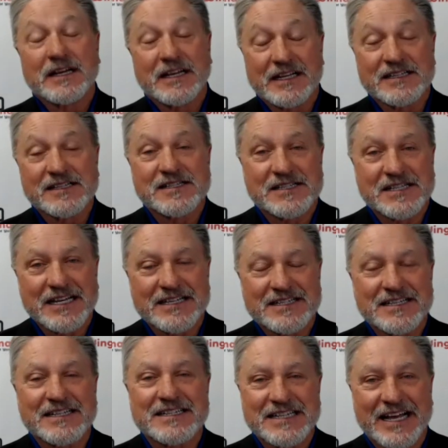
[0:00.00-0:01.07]
Again,
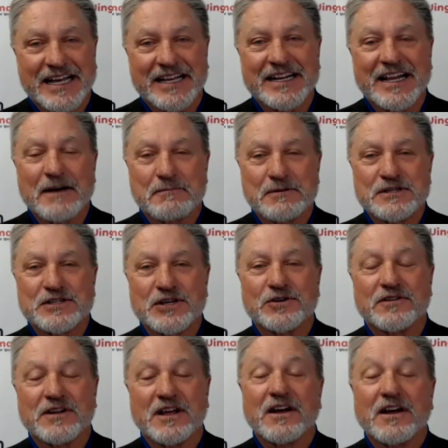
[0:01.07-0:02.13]
season 10,
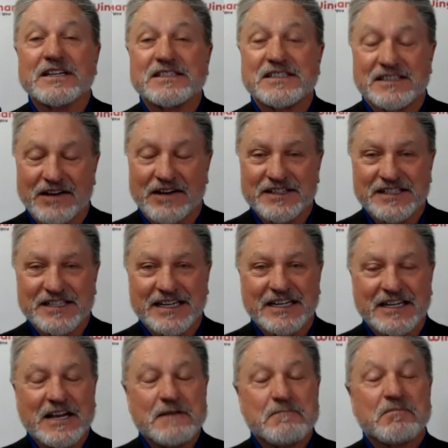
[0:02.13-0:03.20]
episode
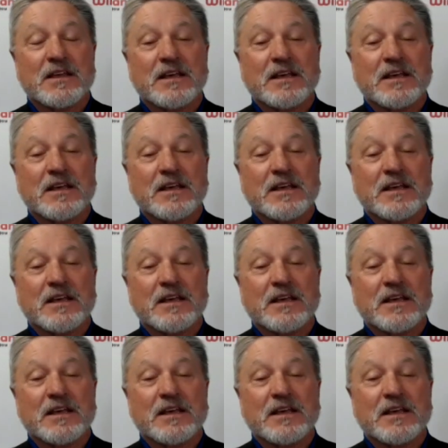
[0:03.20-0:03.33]
17.